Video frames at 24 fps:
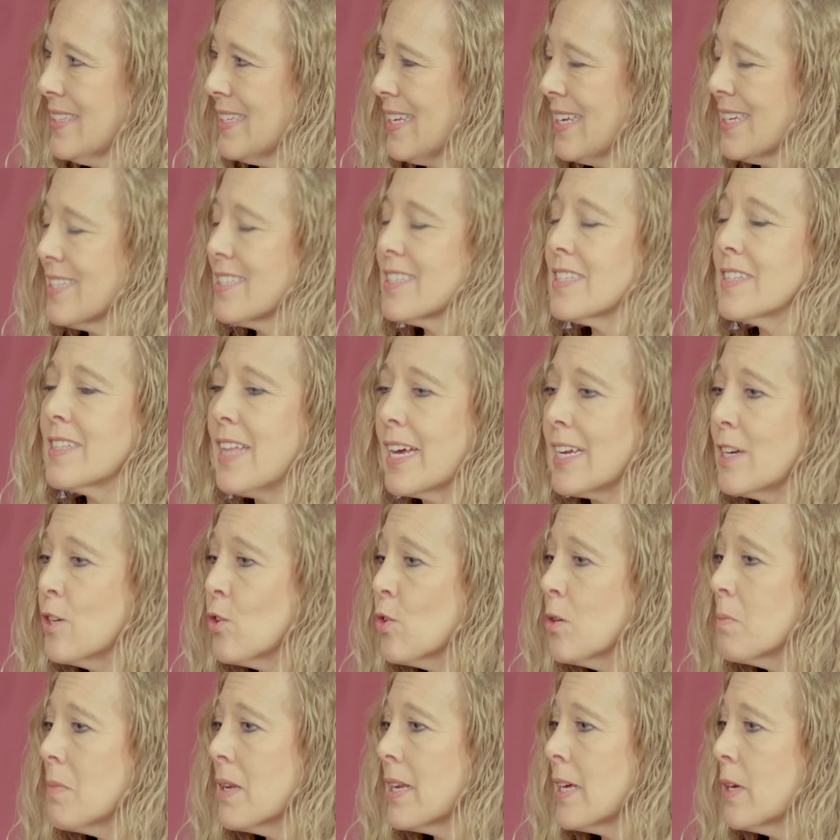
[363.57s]
Yes, they
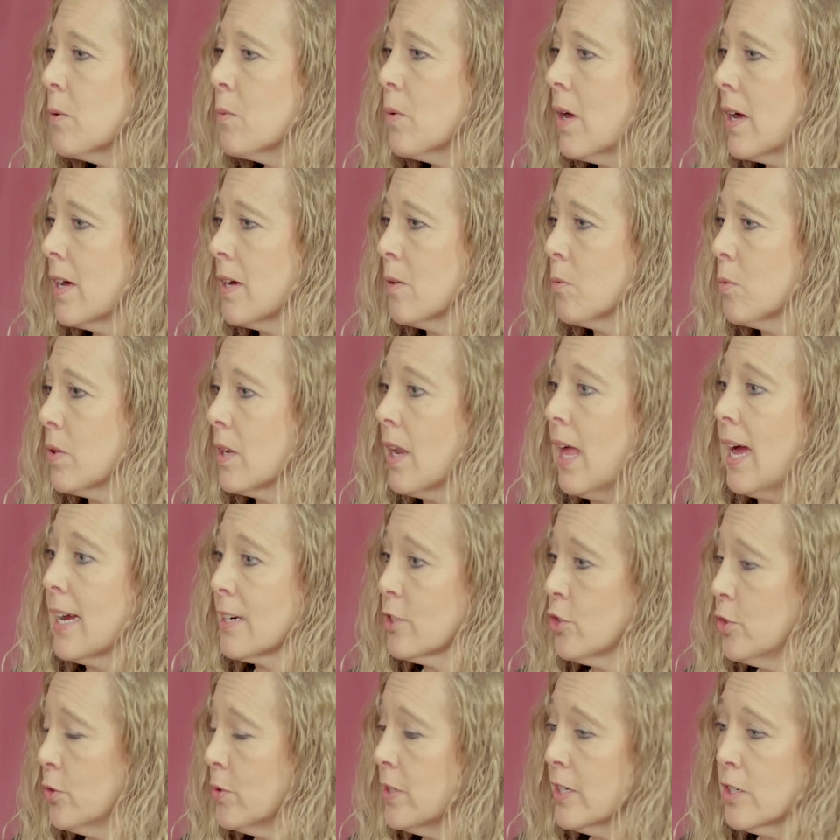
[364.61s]
normally would like
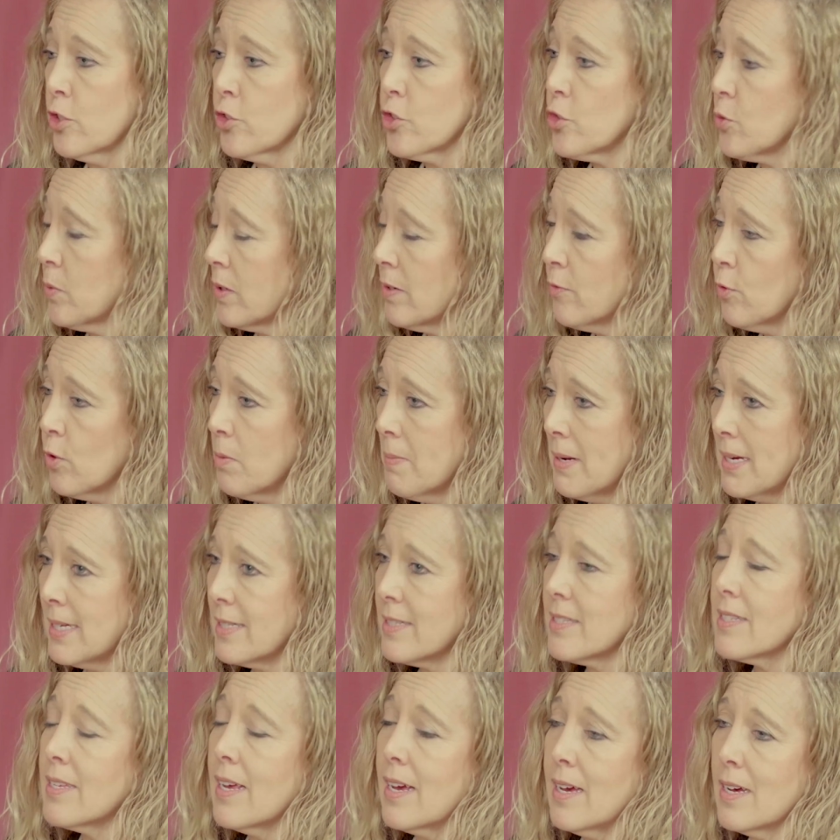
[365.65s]
2 years, 24
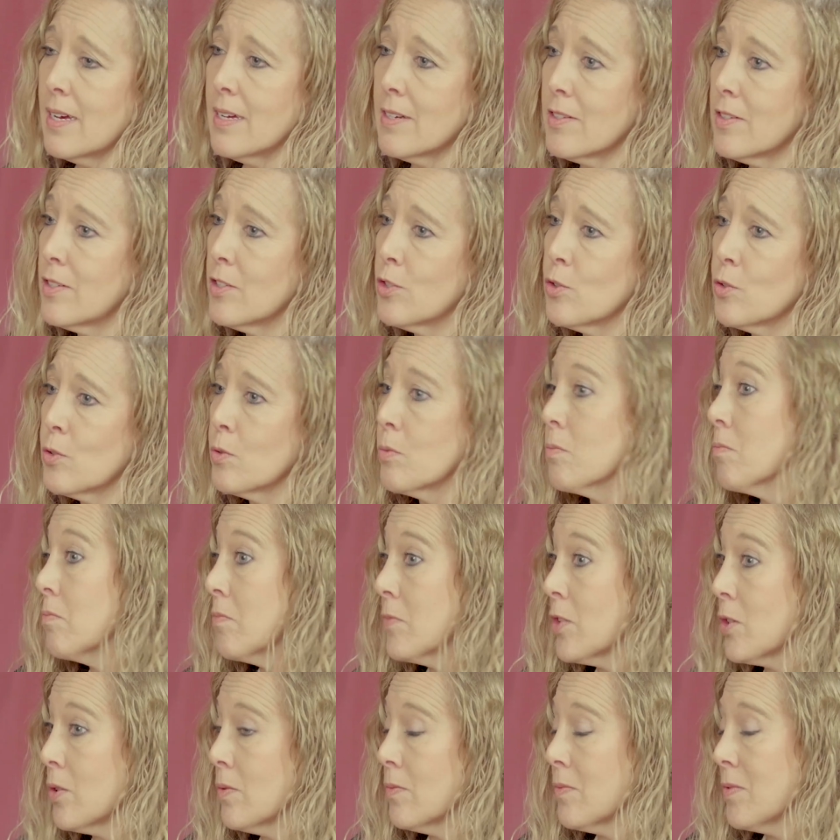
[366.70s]
months to
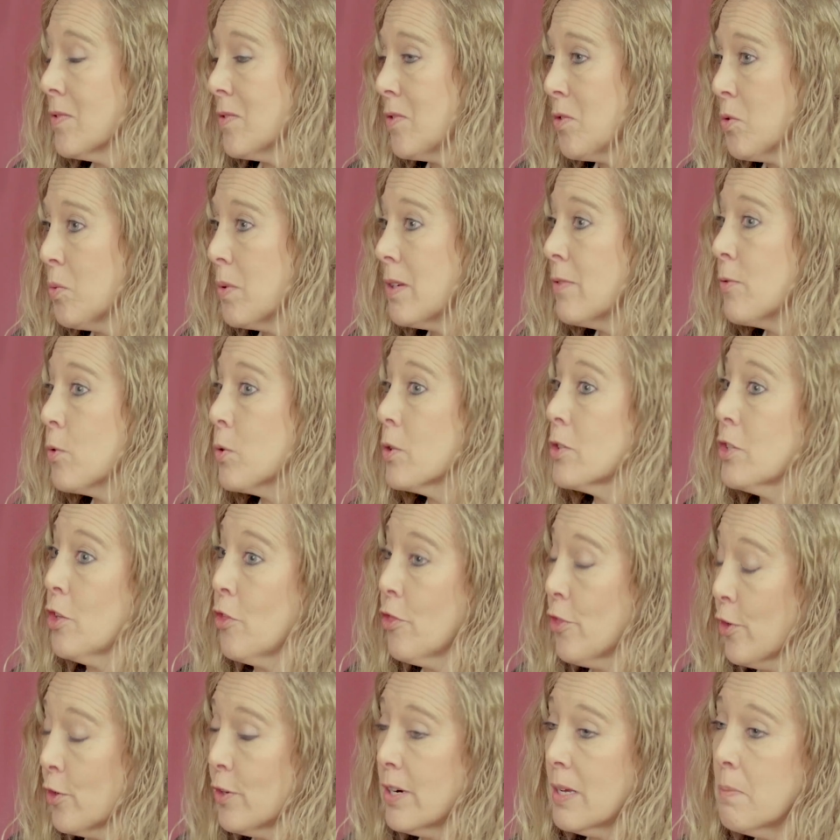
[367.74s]
24 to
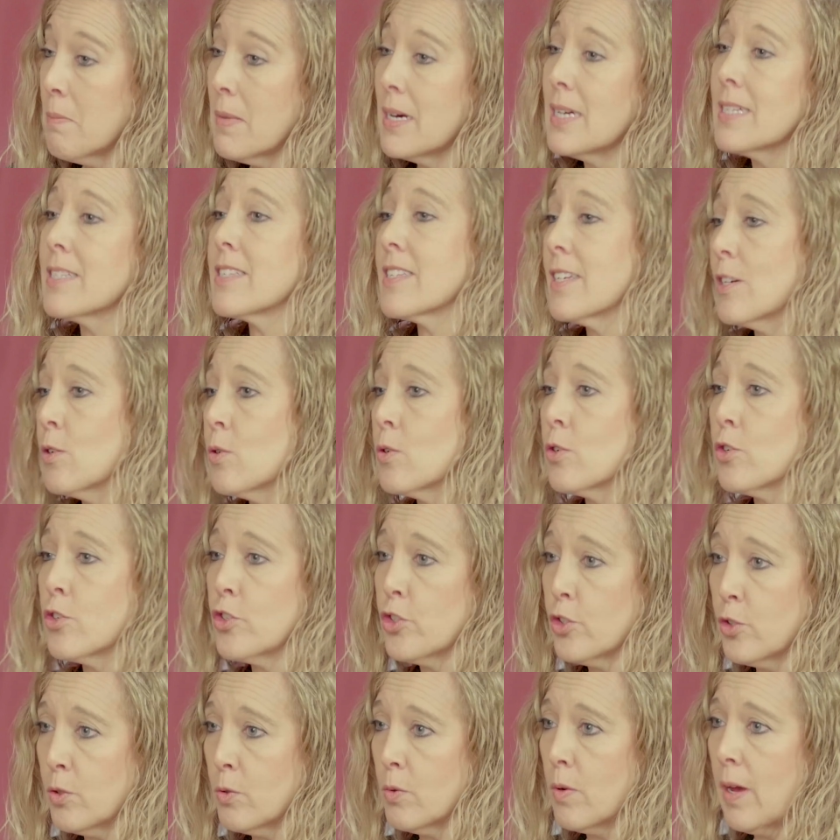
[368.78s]
30 months in order
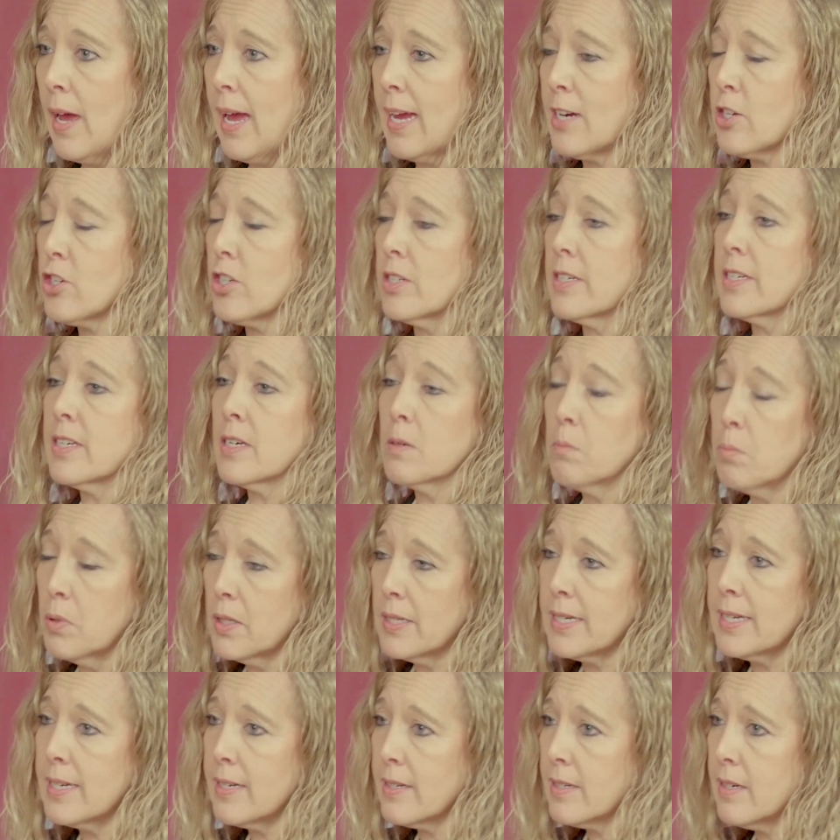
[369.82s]
to actually
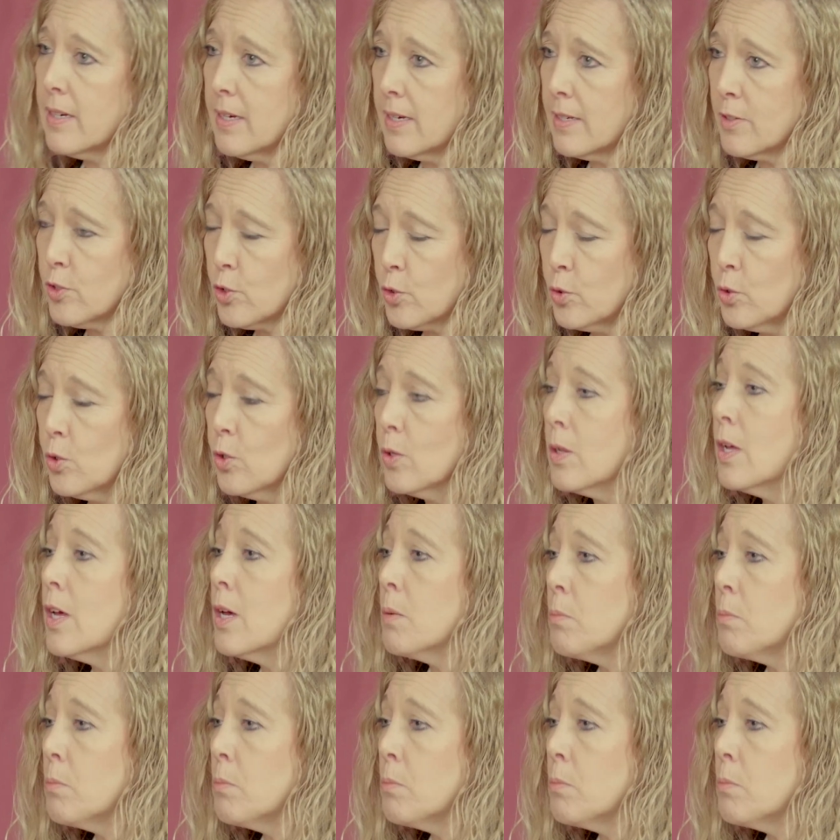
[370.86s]
complete school.